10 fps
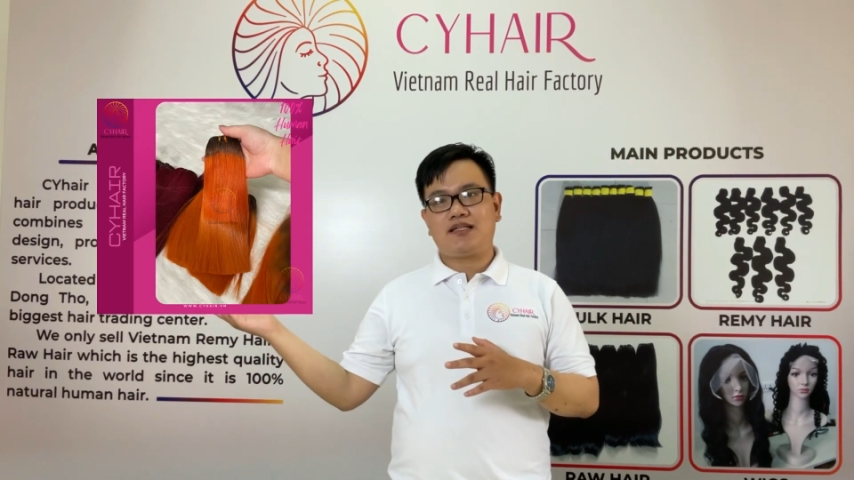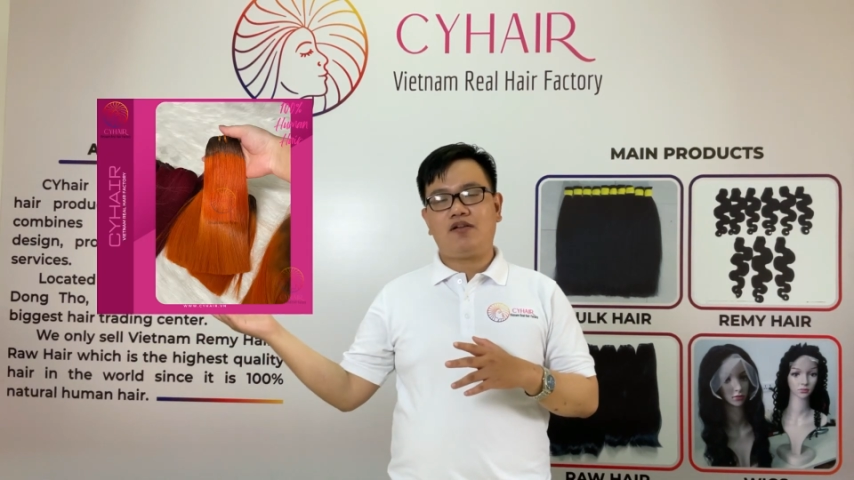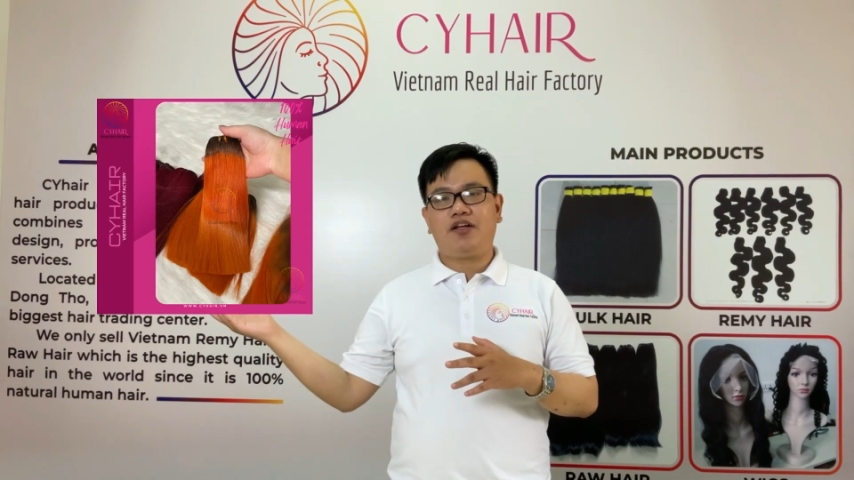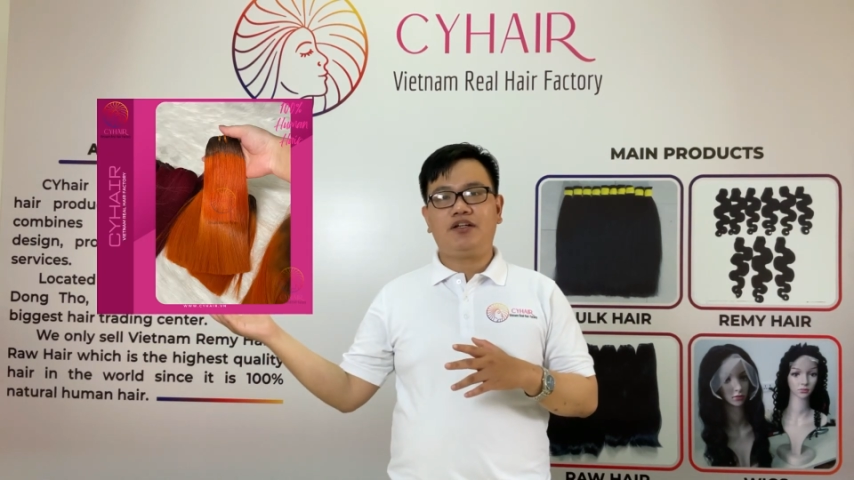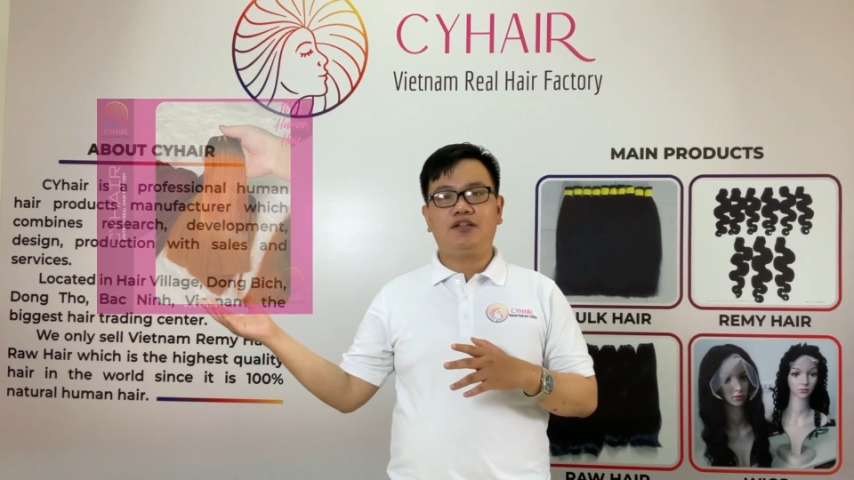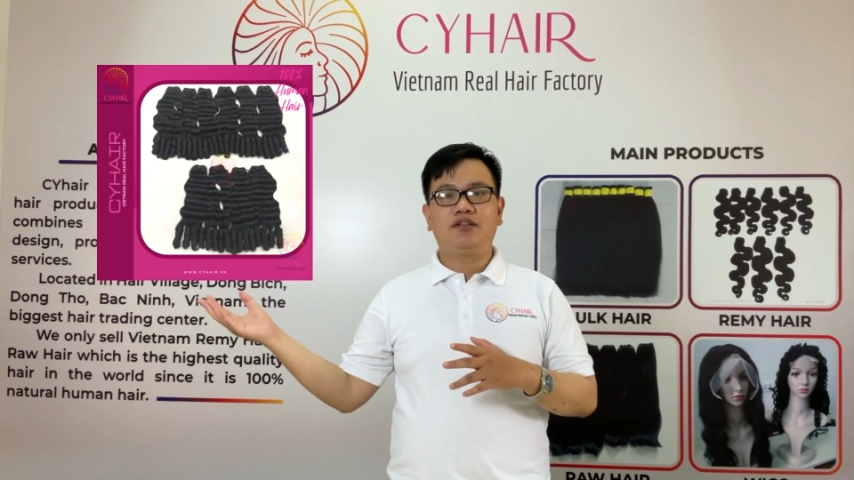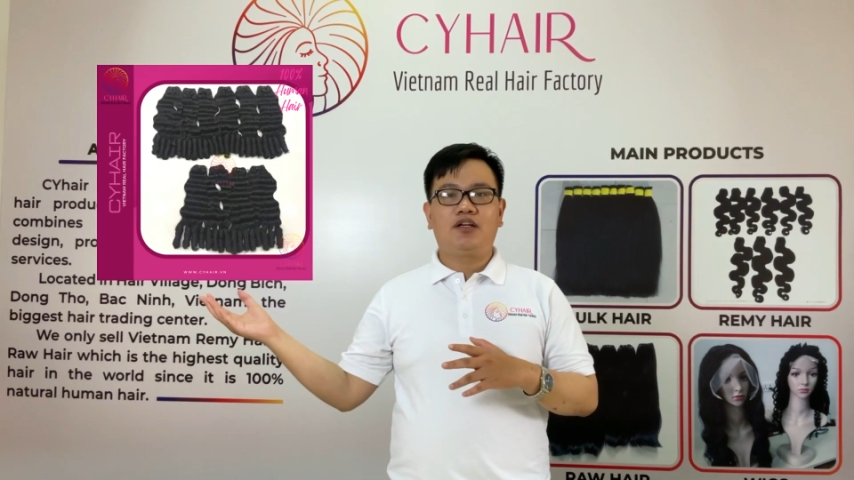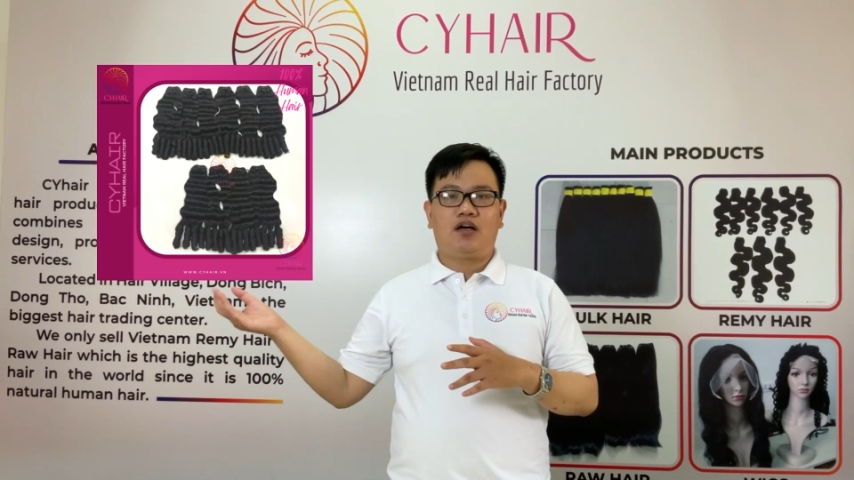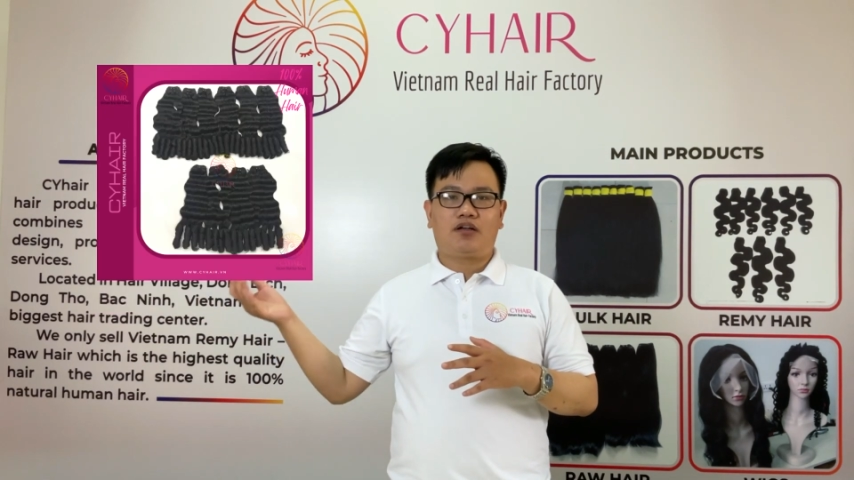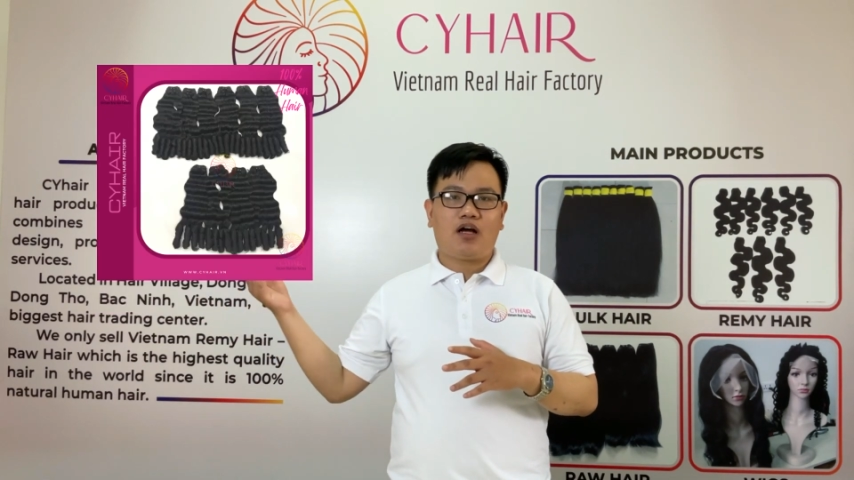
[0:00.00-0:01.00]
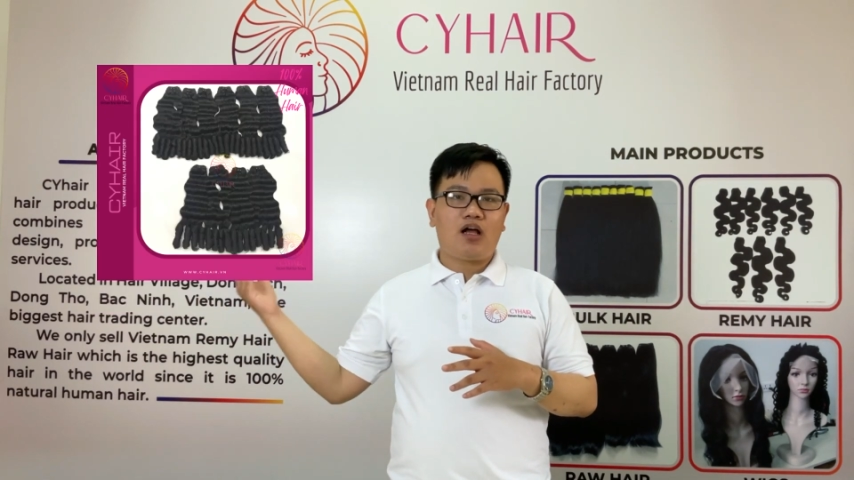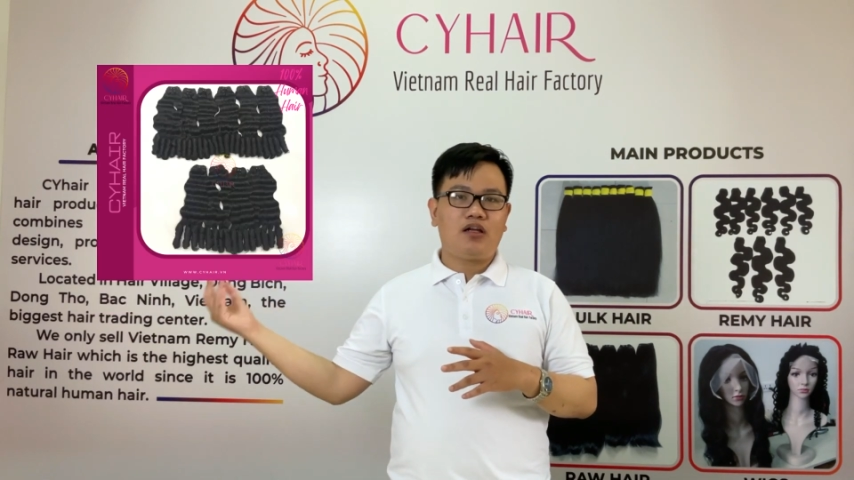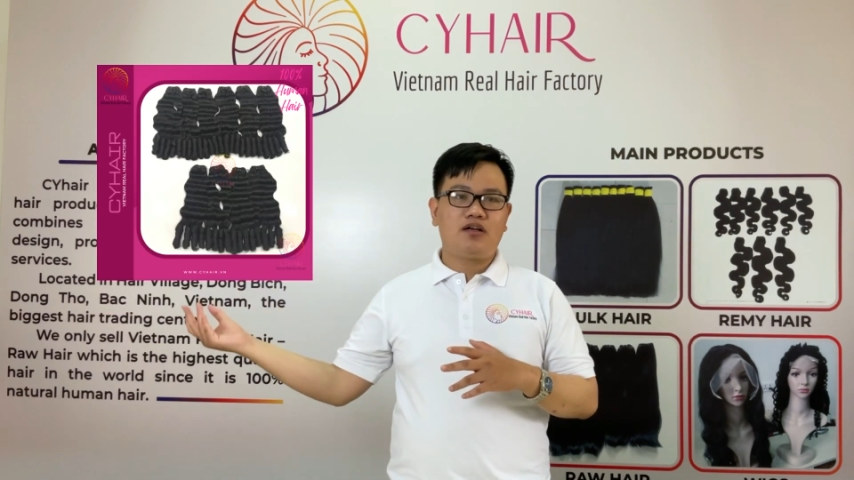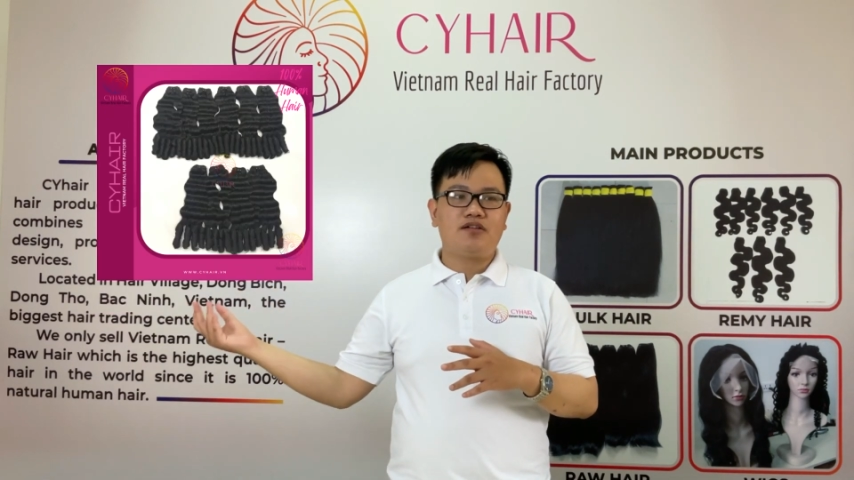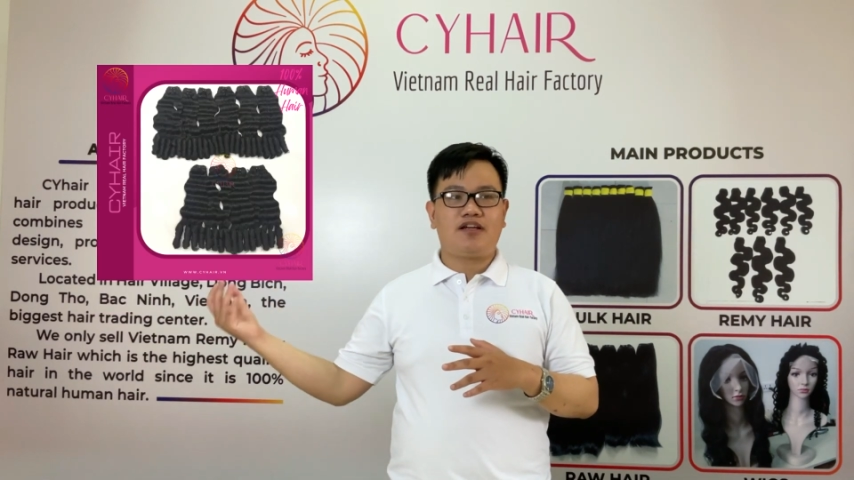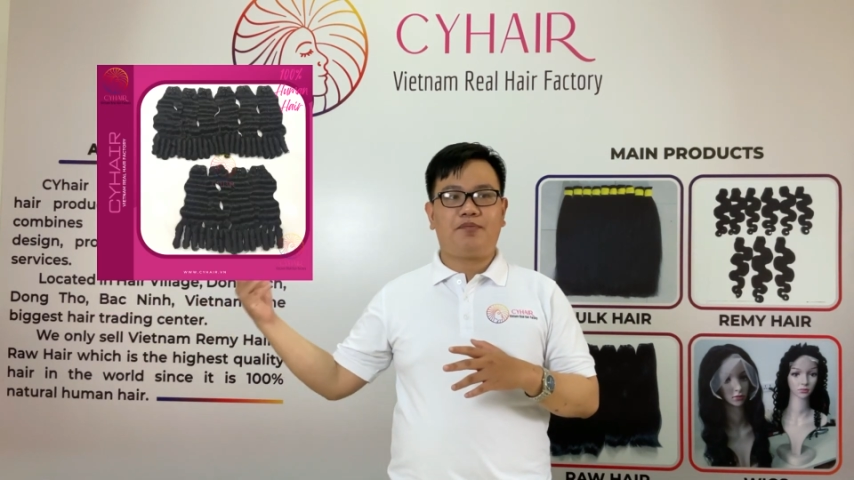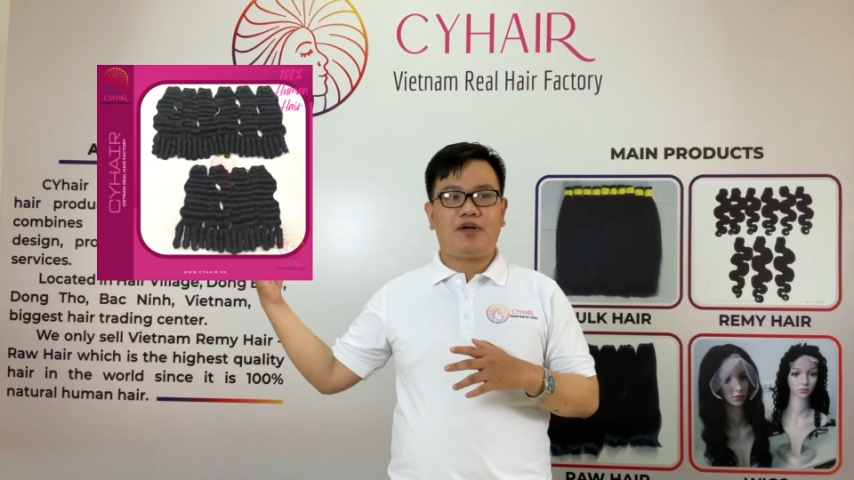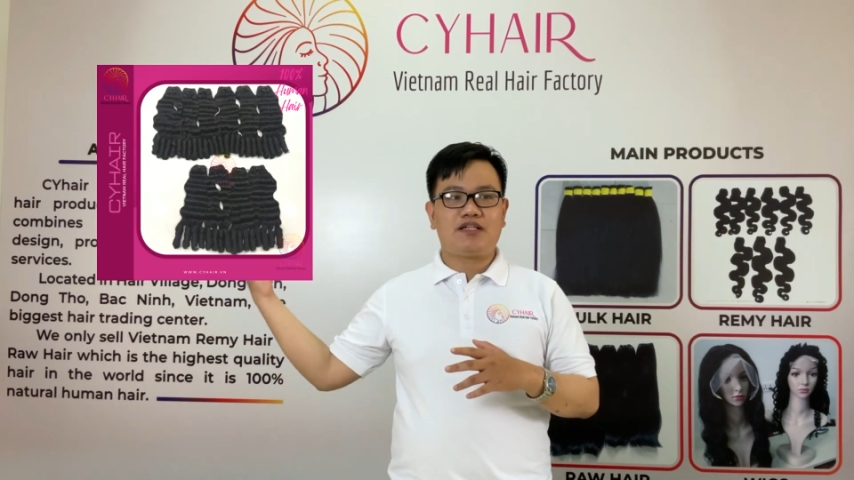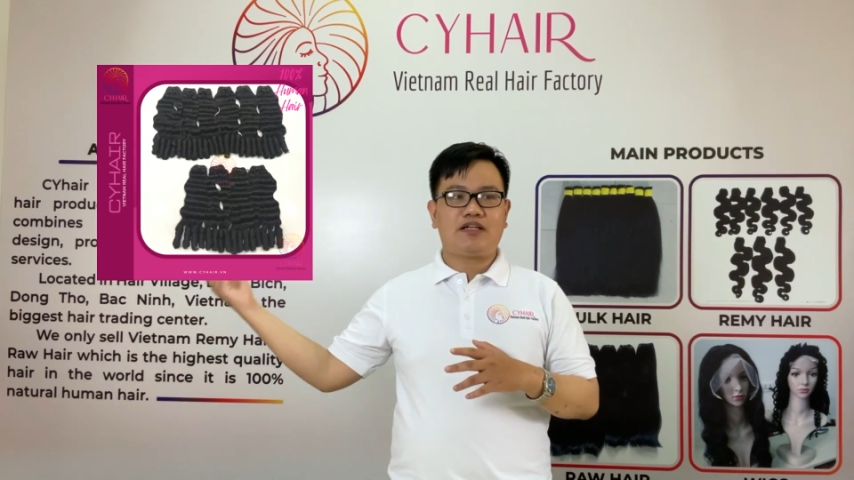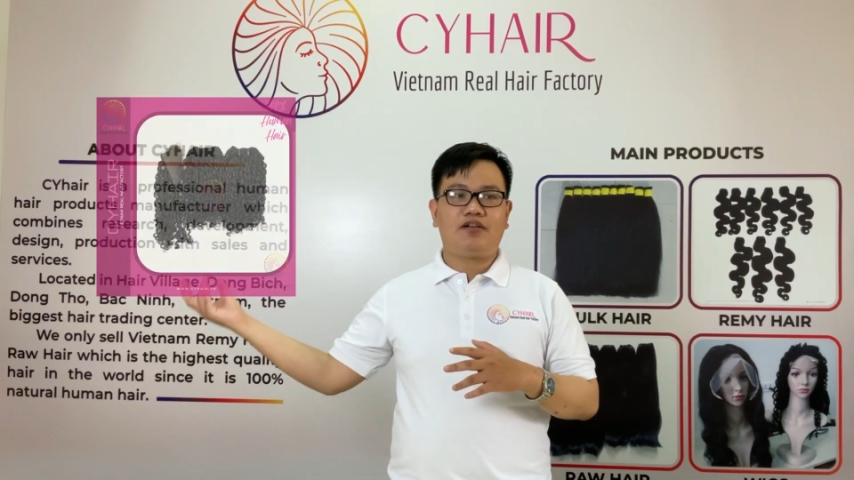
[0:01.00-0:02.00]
selling colors and best